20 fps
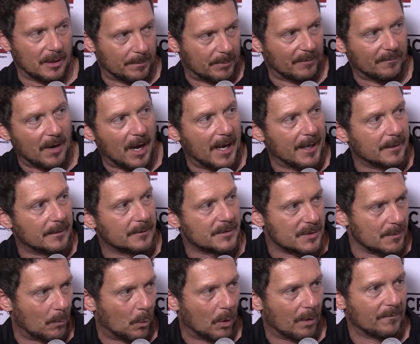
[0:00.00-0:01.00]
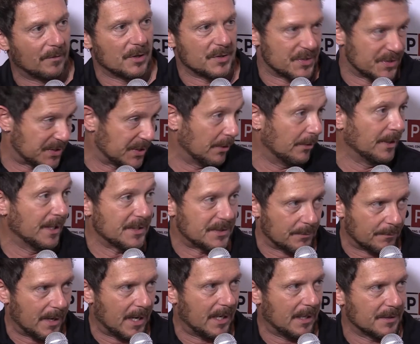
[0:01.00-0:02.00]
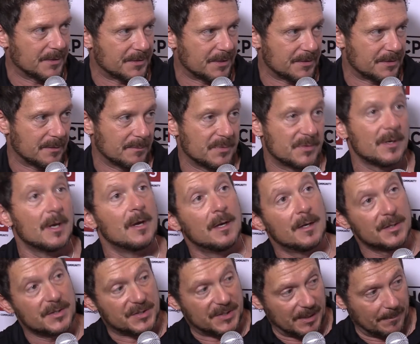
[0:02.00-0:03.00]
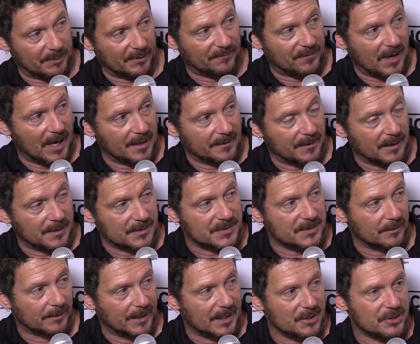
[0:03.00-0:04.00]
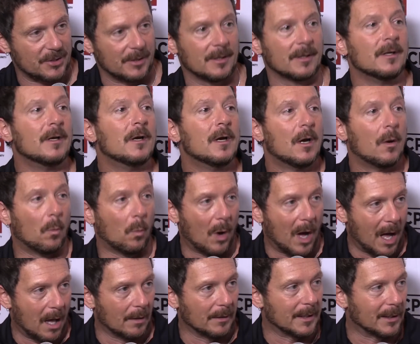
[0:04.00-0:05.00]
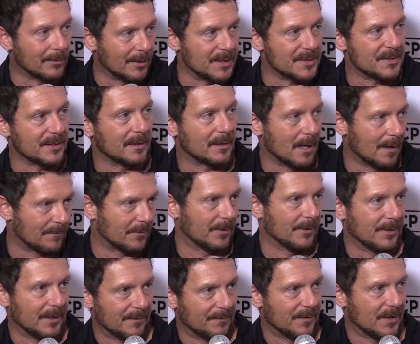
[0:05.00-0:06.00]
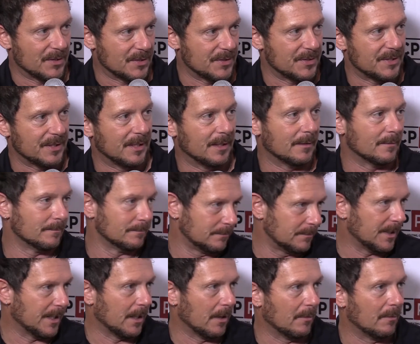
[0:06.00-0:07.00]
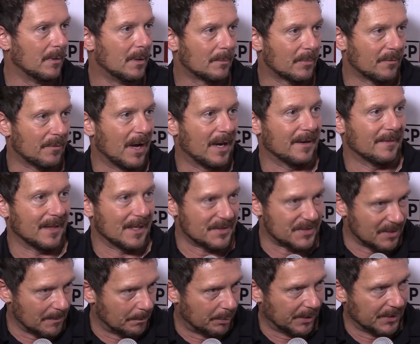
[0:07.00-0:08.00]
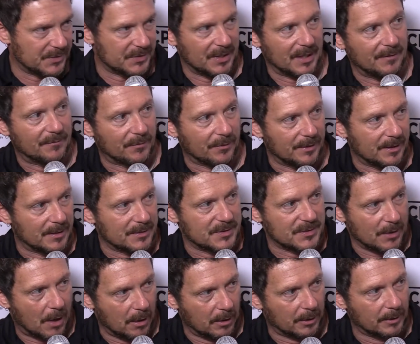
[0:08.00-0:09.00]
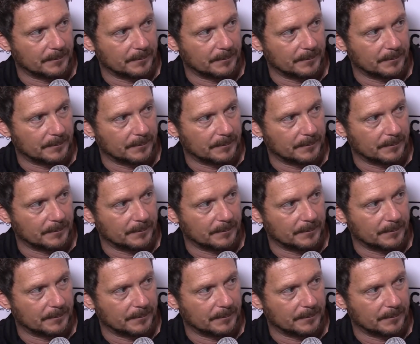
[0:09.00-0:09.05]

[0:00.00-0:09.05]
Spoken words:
provide some more versatility to radiant systems, simplifying the installation while increasing the comfort and the efficiency, and providing that simplicity for the installer.